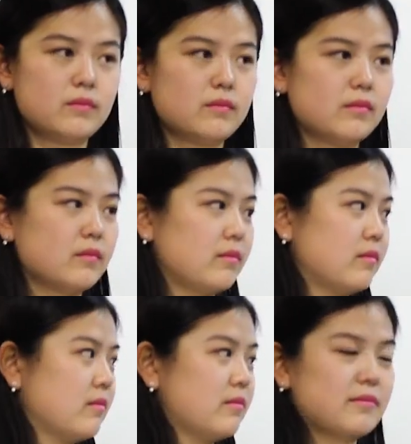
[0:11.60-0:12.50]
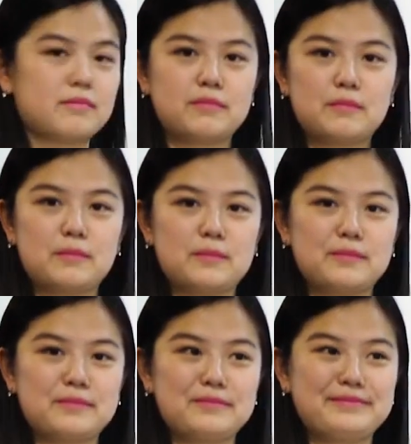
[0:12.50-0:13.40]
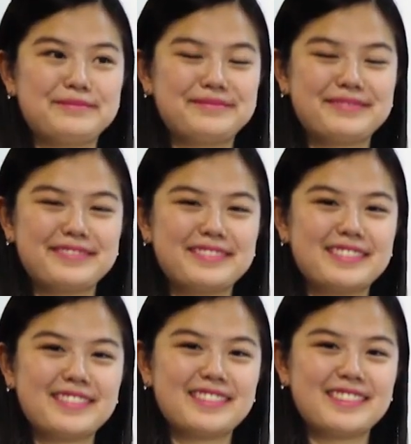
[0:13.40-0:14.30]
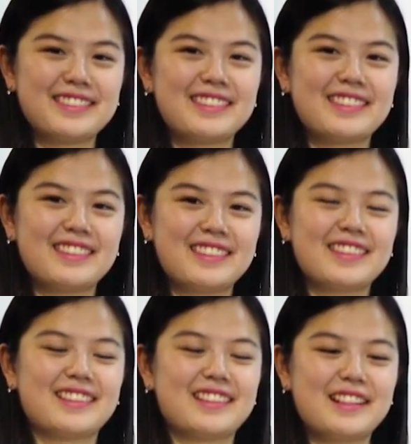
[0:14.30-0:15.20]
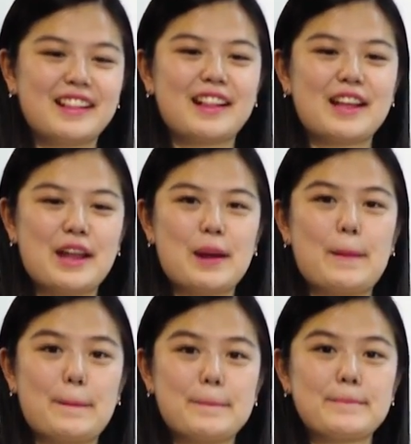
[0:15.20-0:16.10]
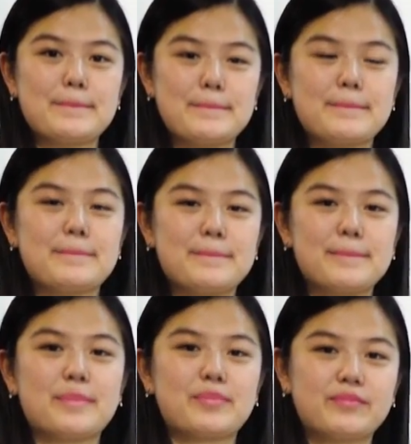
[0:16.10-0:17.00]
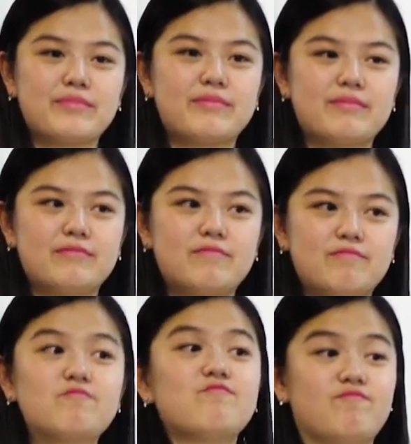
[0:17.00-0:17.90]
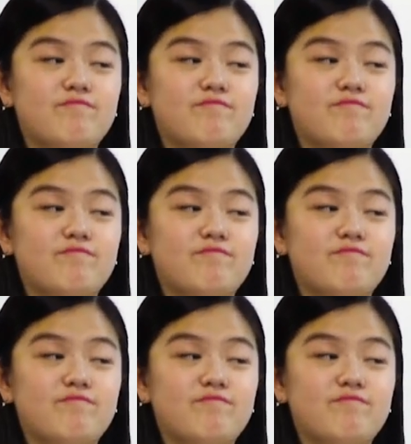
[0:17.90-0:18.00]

This person isn't speaking.